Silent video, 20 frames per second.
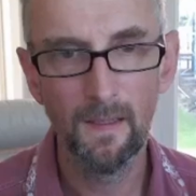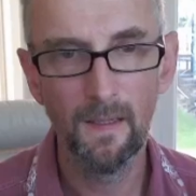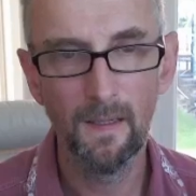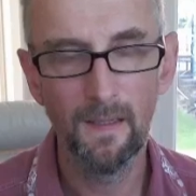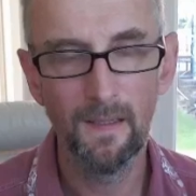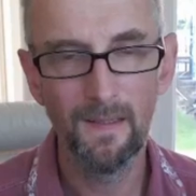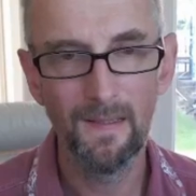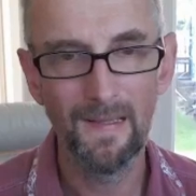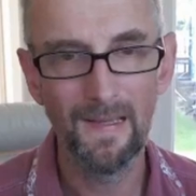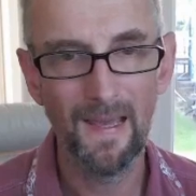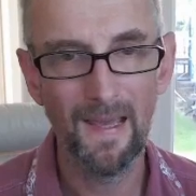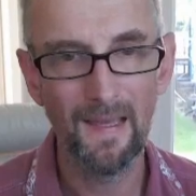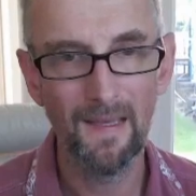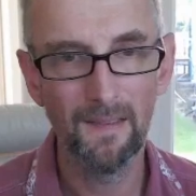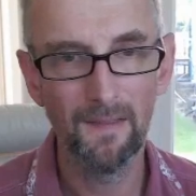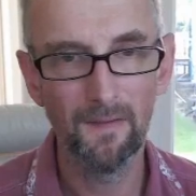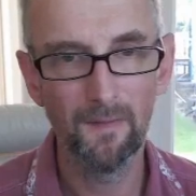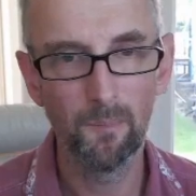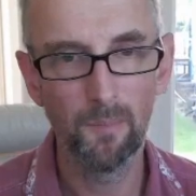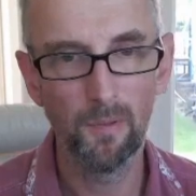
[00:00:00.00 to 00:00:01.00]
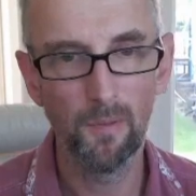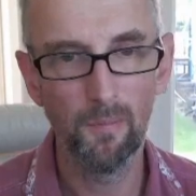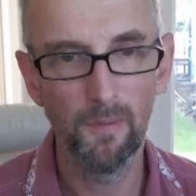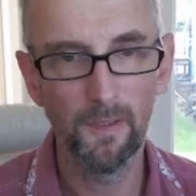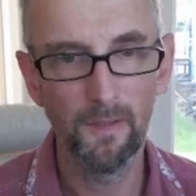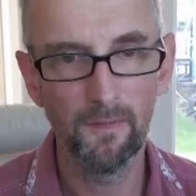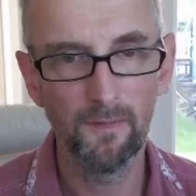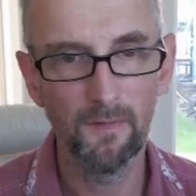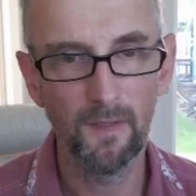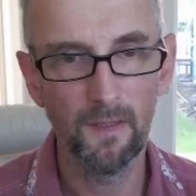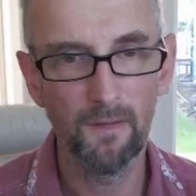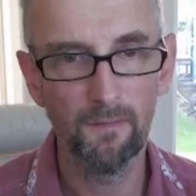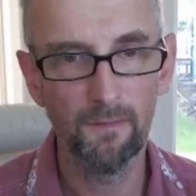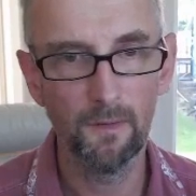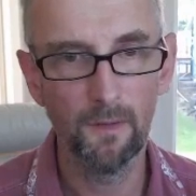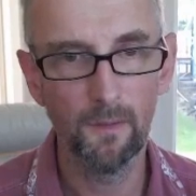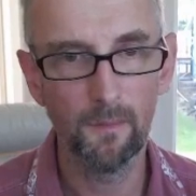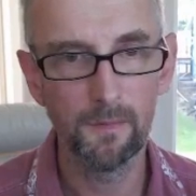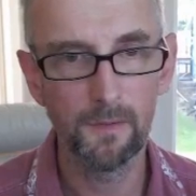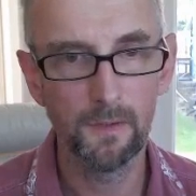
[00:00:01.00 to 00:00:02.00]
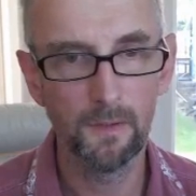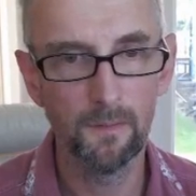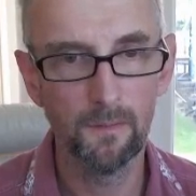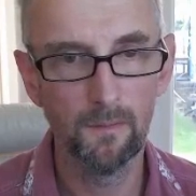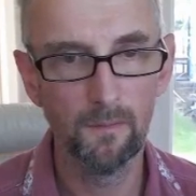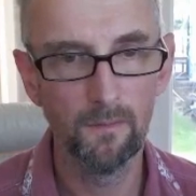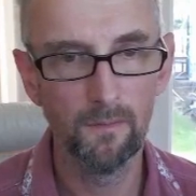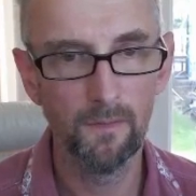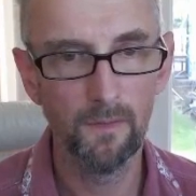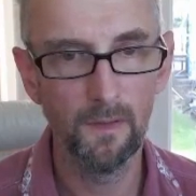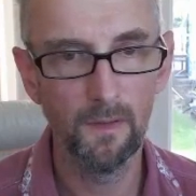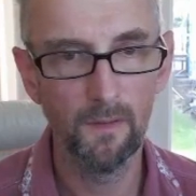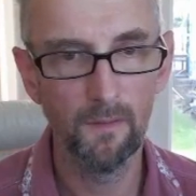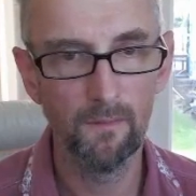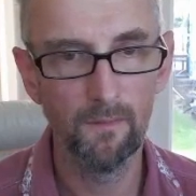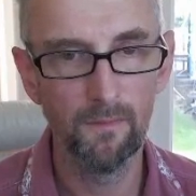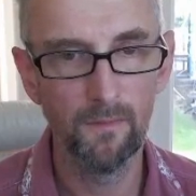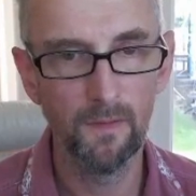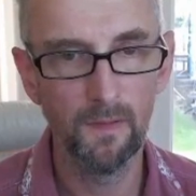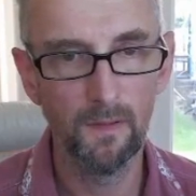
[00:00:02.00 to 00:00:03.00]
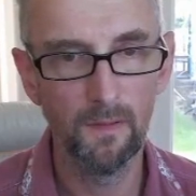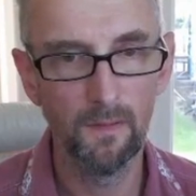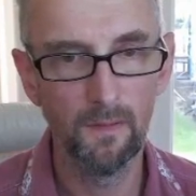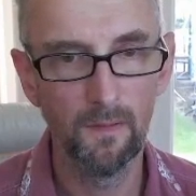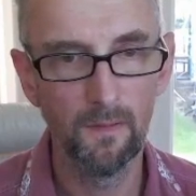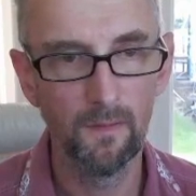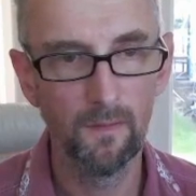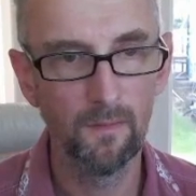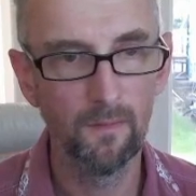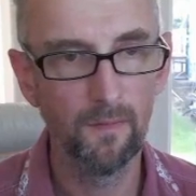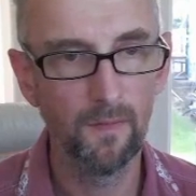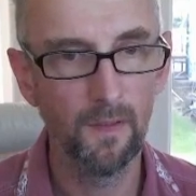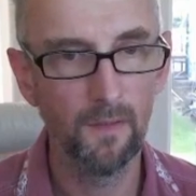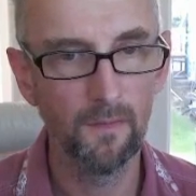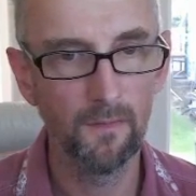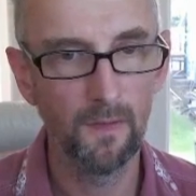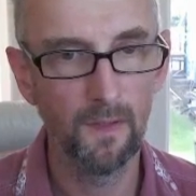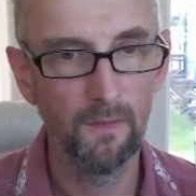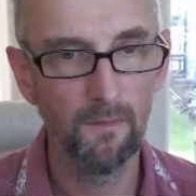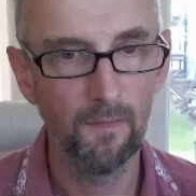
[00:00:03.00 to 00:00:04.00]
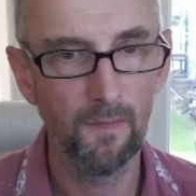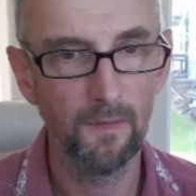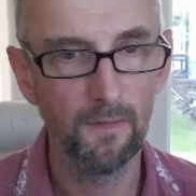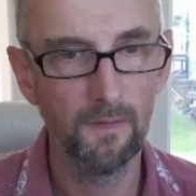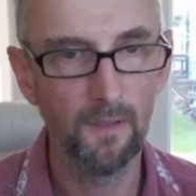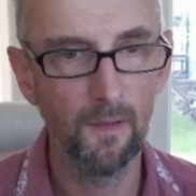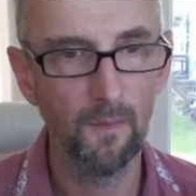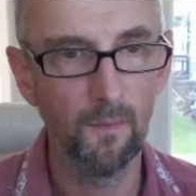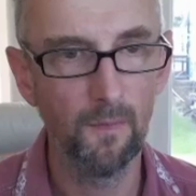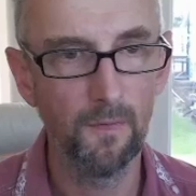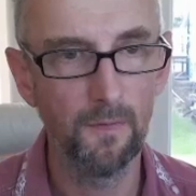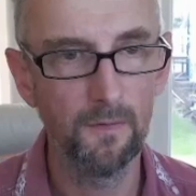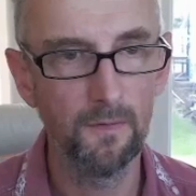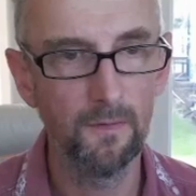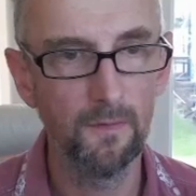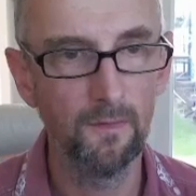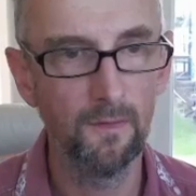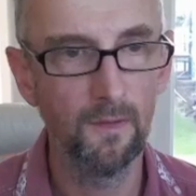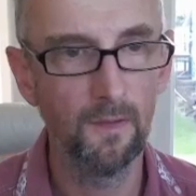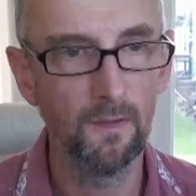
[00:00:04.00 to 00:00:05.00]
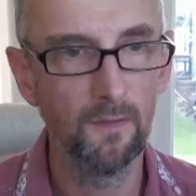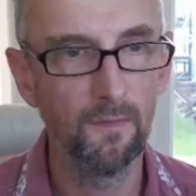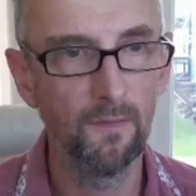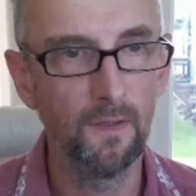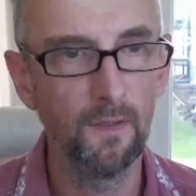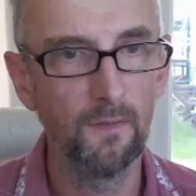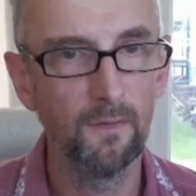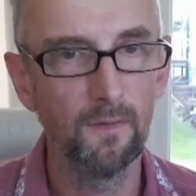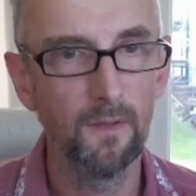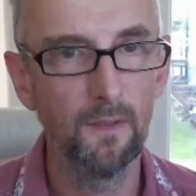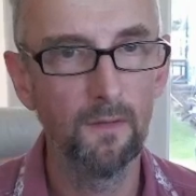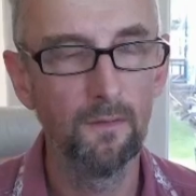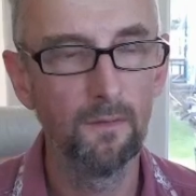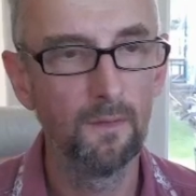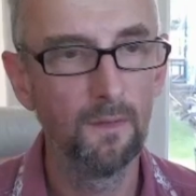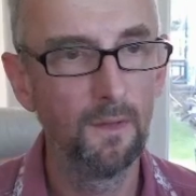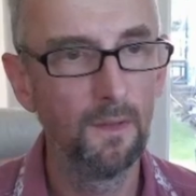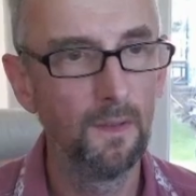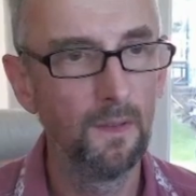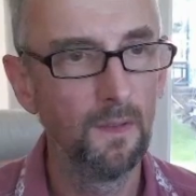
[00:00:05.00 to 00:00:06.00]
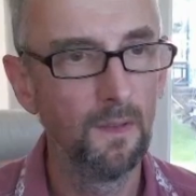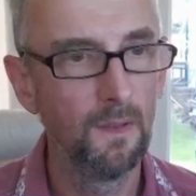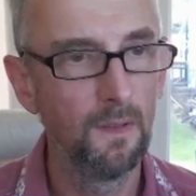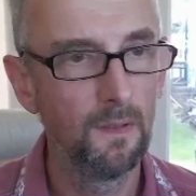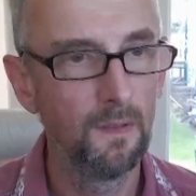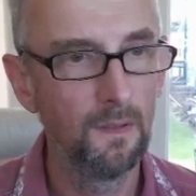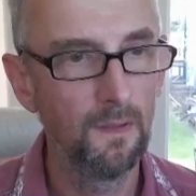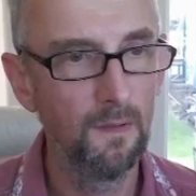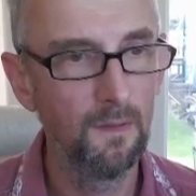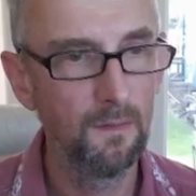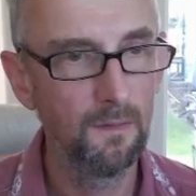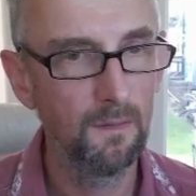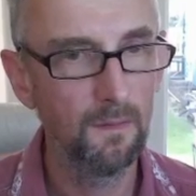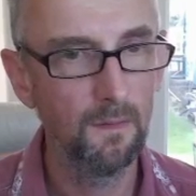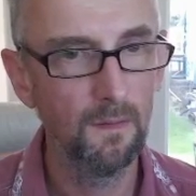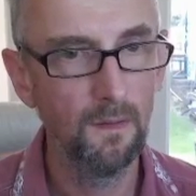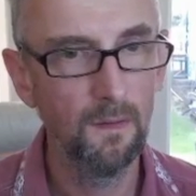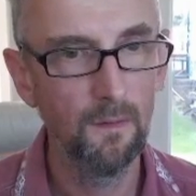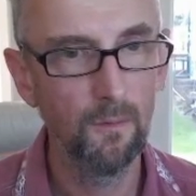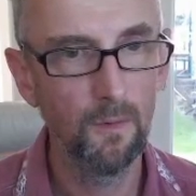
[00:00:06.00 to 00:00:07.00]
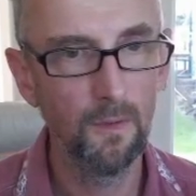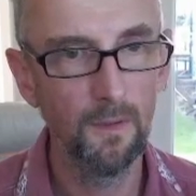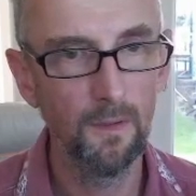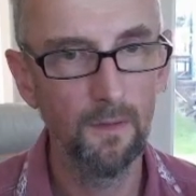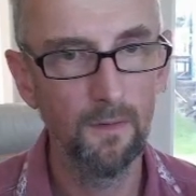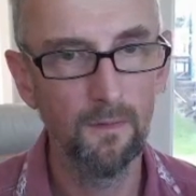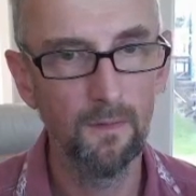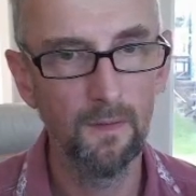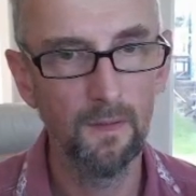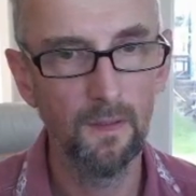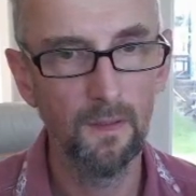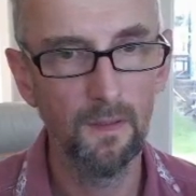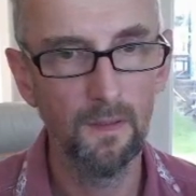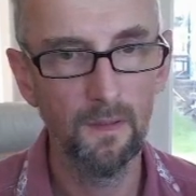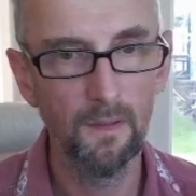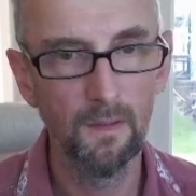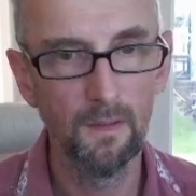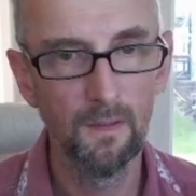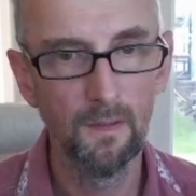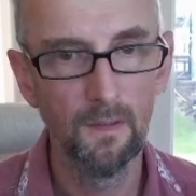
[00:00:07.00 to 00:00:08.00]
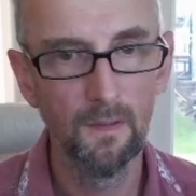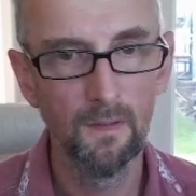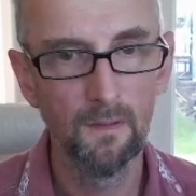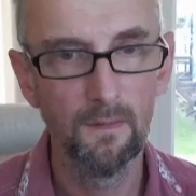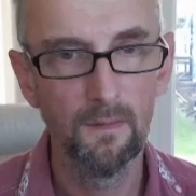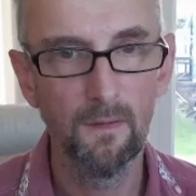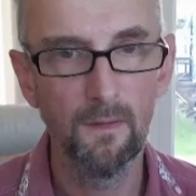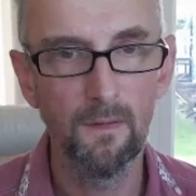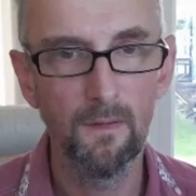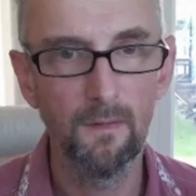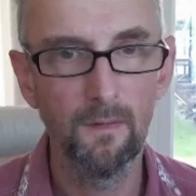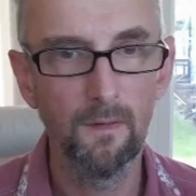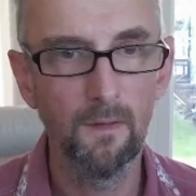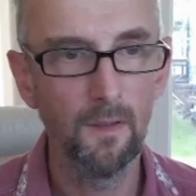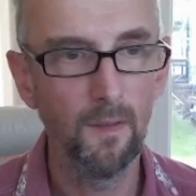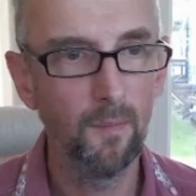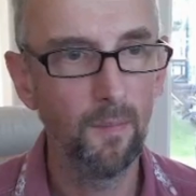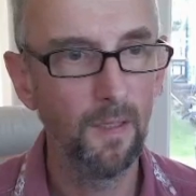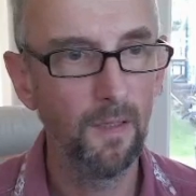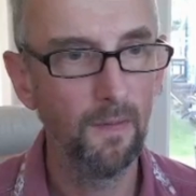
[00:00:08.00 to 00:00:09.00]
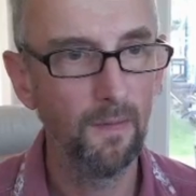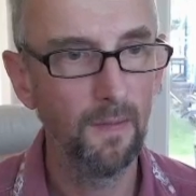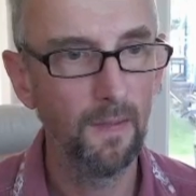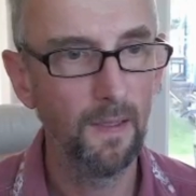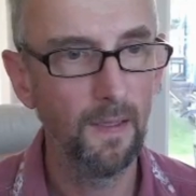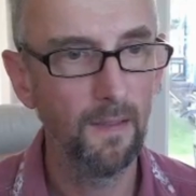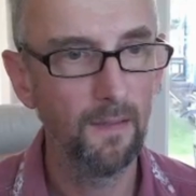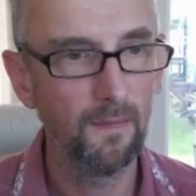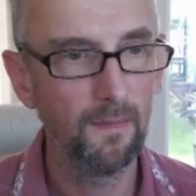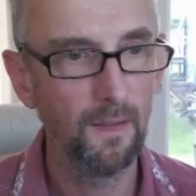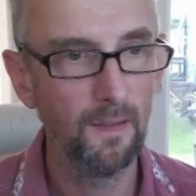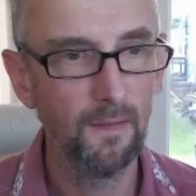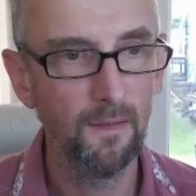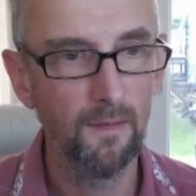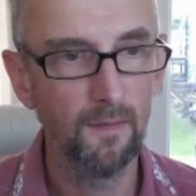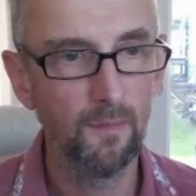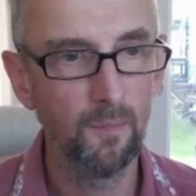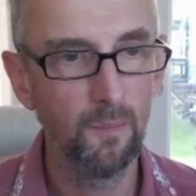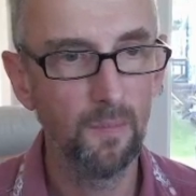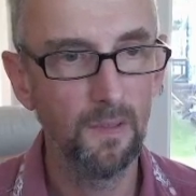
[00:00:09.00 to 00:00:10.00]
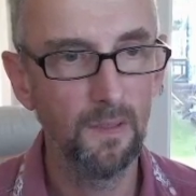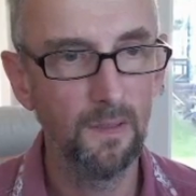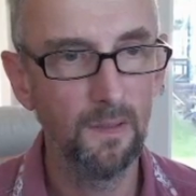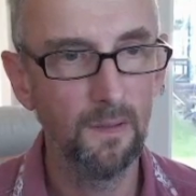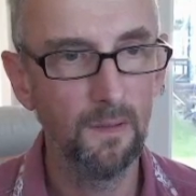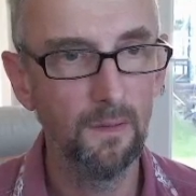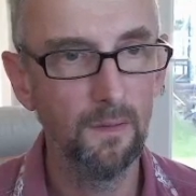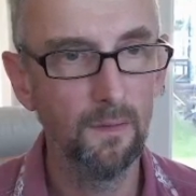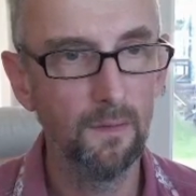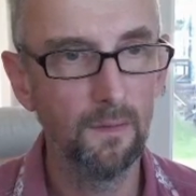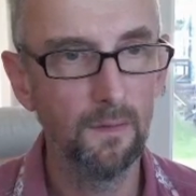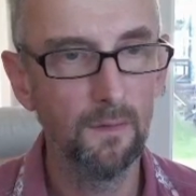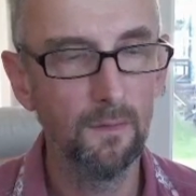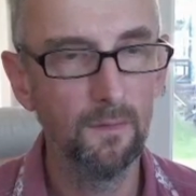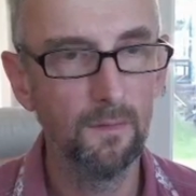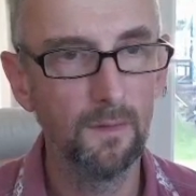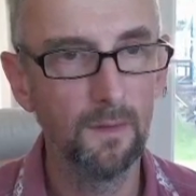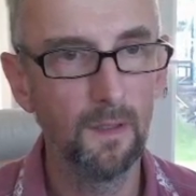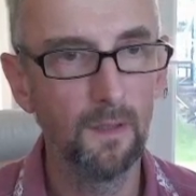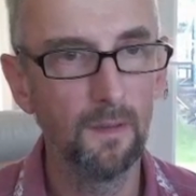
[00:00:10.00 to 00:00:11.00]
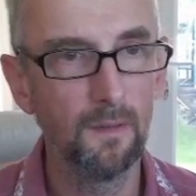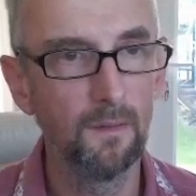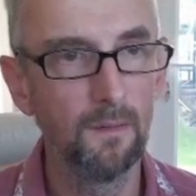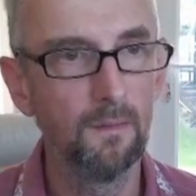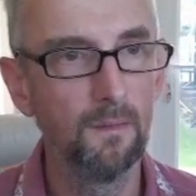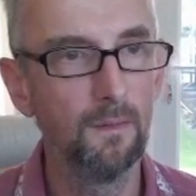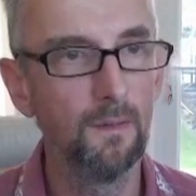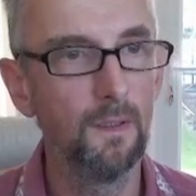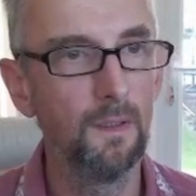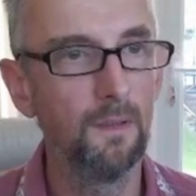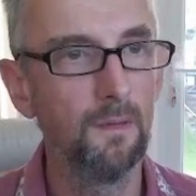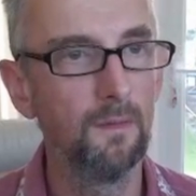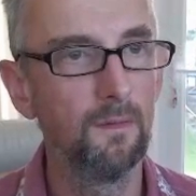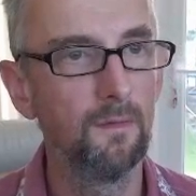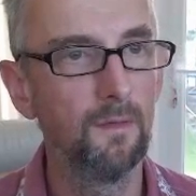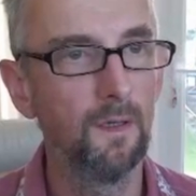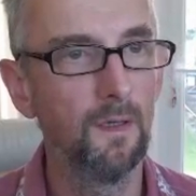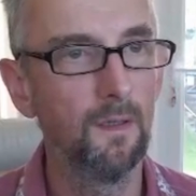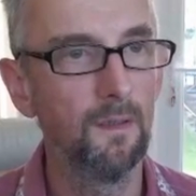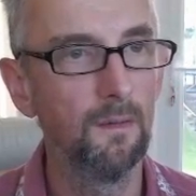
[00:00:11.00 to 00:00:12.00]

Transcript: land is probably a safer option for failsafe. I don't want the GCS failsafe. Good. Hardware AD, don't need to know about that. ADSB, not using it. All right, so